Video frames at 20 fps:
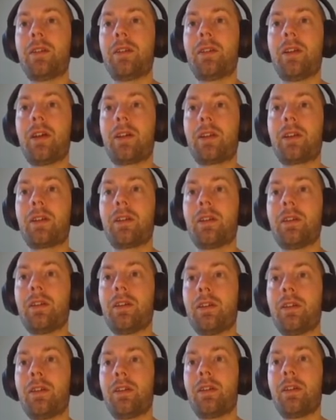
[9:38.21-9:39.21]
like
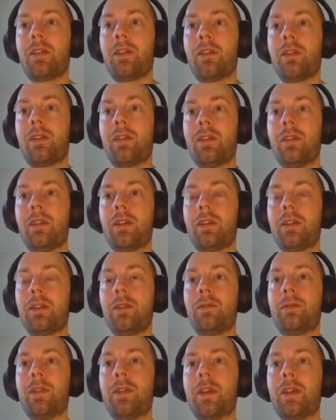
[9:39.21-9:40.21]
little
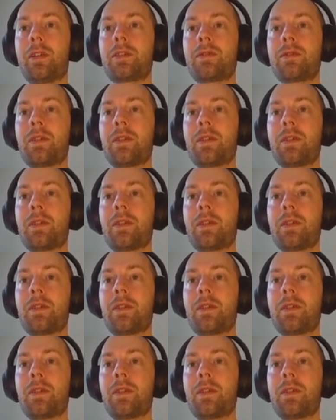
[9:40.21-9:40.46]
things.